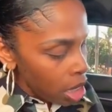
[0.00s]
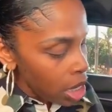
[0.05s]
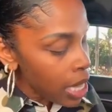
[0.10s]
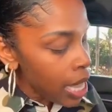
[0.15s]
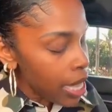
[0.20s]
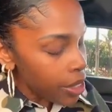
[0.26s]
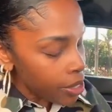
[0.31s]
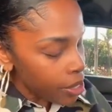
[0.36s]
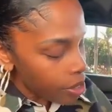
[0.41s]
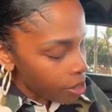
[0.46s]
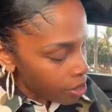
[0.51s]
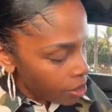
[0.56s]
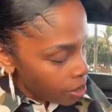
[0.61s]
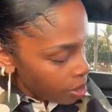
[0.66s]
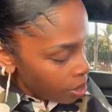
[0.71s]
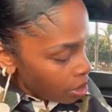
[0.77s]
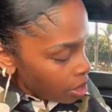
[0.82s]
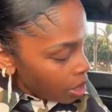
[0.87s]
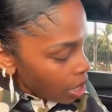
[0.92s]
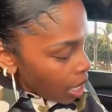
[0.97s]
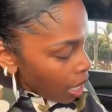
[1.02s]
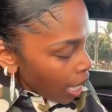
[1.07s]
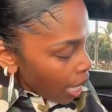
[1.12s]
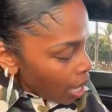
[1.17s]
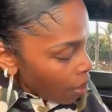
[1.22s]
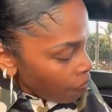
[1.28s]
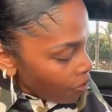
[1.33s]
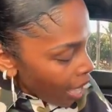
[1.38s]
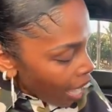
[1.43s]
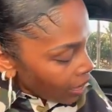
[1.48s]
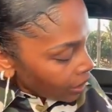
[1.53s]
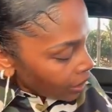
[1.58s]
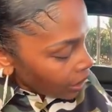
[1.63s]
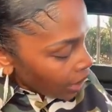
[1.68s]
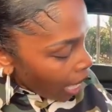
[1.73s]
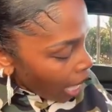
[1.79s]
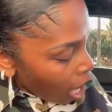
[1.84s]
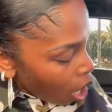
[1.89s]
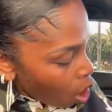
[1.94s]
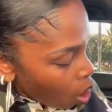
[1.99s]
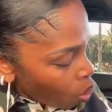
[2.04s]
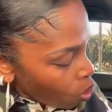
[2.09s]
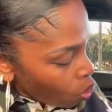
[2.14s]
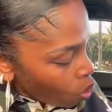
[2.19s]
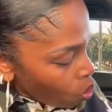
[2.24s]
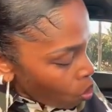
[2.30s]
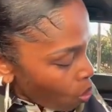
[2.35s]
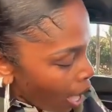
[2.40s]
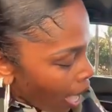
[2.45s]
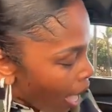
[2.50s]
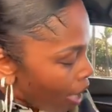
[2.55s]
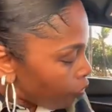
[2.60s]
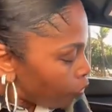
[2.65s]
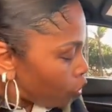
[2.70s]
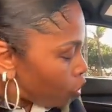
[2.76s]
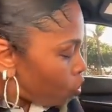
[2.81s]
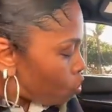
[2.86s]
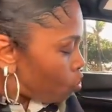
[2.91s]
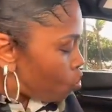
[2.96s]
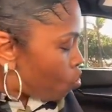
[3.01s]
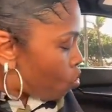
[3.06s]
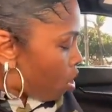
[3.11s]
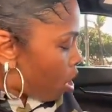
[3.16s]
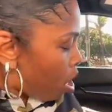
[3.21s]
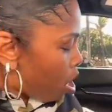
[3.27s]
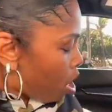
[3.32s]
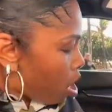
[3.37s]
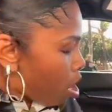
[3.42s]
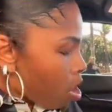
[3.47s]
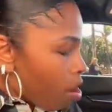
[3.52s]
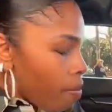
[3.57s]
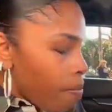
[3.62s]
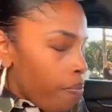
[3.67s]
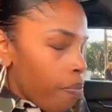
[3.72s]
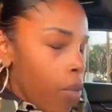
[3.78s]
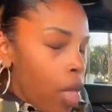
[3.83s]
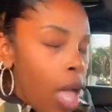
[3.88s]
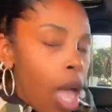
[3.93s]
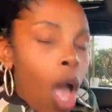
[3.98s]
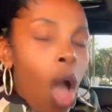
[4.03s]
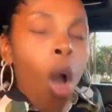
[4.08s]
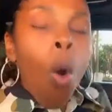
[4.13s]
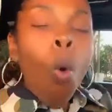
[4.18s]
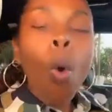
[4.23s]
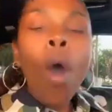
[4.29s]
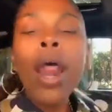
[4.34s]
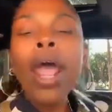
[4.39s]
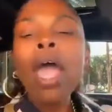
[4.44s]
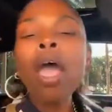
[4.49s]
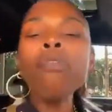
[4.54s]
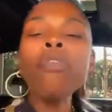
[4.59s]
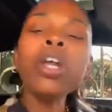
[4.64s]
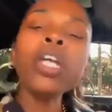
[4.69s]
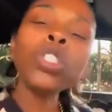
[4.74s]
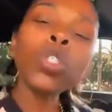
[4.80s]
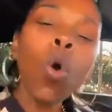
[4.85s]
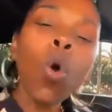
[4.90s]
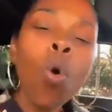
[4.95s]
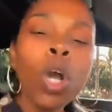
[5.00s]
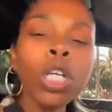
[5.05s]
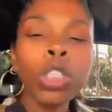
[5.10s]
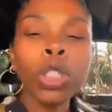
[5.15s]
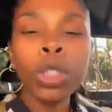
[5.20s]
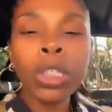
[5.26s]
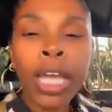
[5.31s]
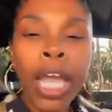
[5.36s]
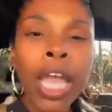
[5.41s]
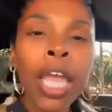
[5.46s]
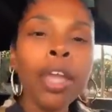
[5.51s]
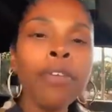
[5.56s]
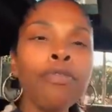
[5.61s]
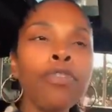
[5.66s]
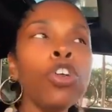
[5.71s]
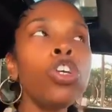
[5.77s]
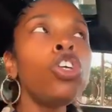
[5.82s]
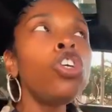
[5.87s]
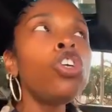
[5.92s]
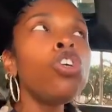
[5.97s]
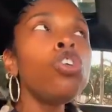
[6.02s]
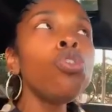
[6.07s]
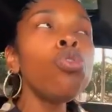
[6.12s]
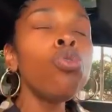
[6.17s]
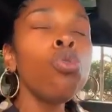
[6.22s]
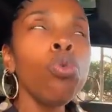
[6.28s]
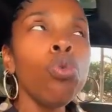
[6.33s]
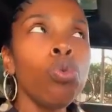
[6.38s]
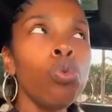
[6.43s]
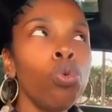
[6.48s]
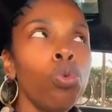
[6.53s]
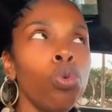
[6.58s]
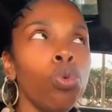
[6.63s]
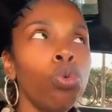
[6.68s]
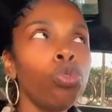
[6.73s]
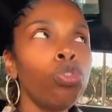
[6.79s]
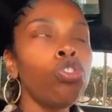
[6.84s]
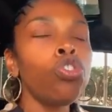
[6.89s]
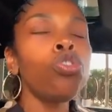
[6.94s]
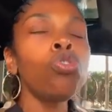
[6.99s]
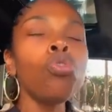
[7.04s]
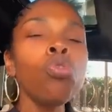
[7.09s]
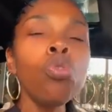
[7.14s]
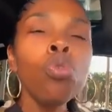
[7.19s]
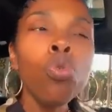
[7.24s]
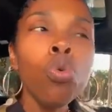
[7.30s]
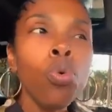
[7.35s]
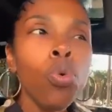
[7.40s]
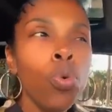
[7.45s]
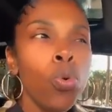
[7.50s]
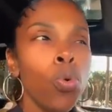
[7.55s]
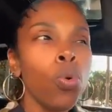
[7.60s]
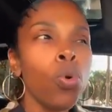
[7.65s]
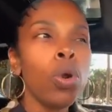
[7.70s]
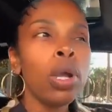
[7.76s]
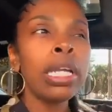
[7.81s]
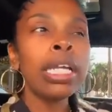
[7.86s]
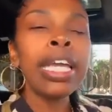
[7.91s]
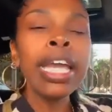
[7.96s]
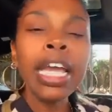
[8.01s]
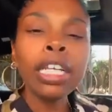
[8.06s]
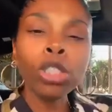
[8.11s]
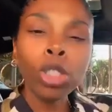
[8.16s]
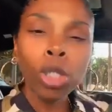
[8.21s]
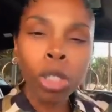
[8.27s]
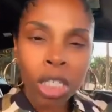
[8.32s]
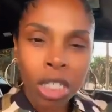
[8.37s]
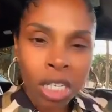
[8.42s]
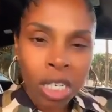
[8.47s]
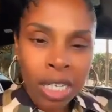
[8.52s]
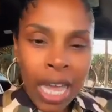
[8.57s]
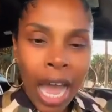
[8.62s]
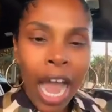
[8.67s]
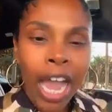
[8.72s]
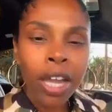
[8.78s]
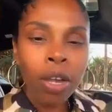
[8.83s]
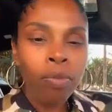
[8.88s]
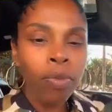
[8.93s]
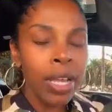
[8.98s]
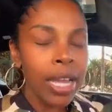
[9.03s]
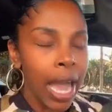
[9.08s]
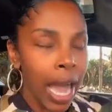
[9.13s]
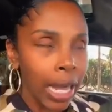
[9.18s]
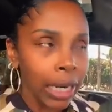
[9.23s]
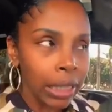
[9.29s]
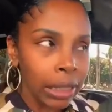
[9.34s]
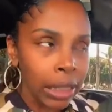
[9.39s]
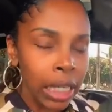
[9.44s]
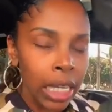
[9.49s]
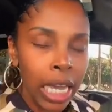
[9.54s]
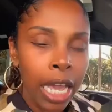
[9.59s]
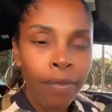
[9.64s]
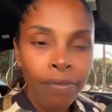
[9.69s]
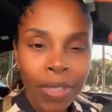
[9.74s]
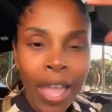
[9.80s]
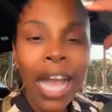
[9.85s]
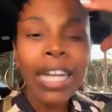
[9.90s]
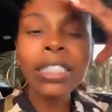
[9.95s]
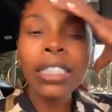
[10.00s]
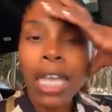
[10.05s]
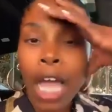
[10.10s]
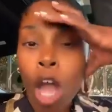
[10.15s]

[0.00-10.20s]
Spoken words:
Yes, if that's how you have to, whatever it's going to take for you to get to the desired reality, if